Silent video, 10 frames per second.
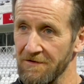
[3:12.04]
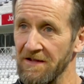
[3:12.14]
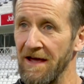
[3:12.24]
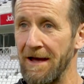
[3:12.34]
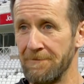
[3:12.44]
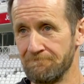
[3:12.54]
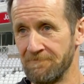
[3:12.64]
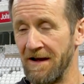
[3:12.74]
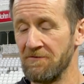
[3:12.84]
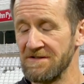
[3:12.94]
Yeah,
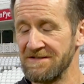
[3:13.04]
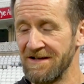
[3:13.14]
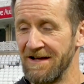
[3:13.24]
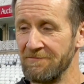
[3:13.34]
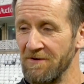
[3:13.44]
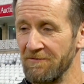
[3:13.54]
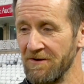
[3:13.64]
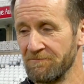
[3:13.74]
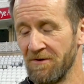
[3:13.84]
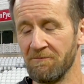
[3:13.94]
that was.
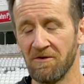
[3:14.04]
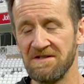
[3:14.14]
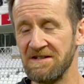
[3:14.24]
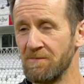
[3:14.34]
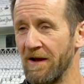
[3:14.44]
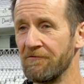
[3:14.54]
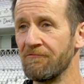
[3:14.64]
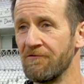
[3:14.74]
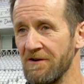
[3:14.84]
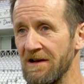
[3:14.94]
But Monty's played
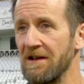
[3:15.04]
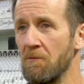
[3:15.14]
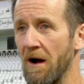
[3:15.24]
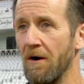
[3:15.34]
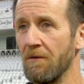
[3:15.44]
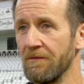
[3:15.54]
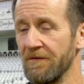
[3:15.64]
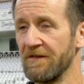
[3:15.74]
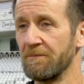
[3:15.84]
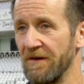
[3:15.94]
really well
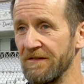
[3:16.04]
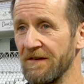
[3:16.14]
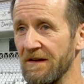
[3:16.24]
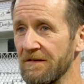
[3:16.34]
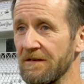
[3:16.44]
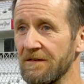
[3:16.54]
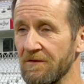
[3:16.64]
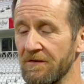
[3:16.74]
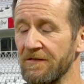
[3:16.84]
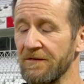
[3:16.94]
this pre-season. He's
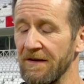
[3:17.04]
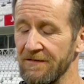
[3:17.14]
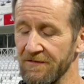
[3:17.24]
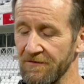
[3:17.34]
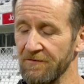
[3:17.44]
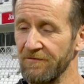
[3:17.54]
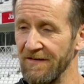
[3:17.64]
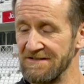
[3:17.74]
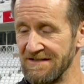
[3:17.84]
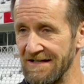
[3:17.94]
looked
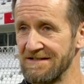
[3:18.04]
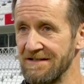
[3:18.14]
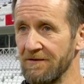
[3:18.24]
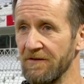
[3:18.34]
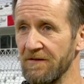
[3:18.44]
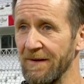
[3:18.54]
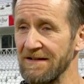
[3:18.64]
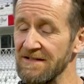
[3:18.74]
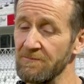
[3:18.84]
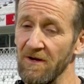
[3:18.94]
fantastic with his batting.